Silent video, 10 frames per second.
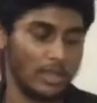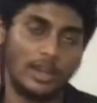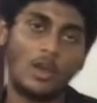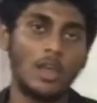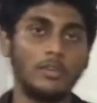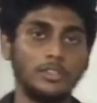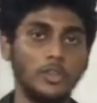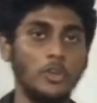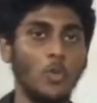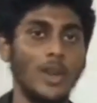now I will
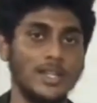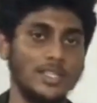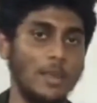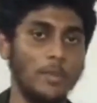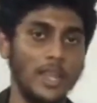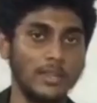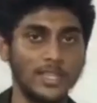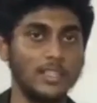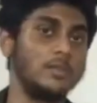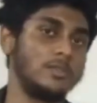show you what is happening
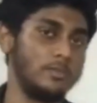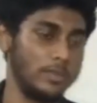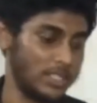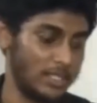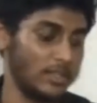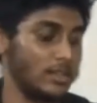inside the machine.